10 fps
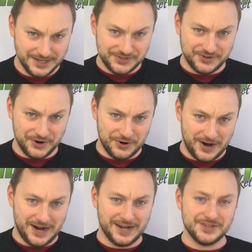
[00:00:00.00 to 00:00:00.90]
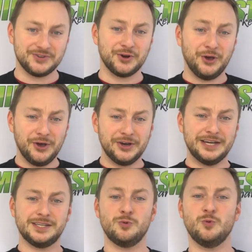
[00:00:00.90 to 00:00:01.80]
So odds are
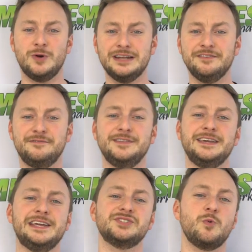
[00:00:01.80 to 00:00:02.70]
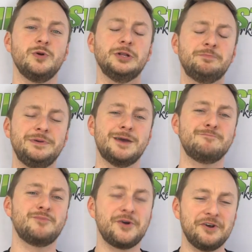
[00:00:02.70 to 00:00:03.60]
good that one of these will be a
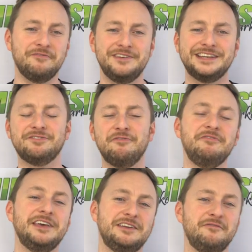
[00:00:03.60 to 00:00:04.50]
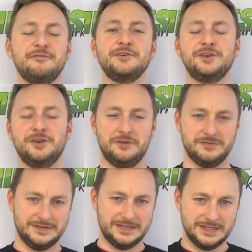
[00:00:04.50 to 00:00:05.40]
perfect fit for you.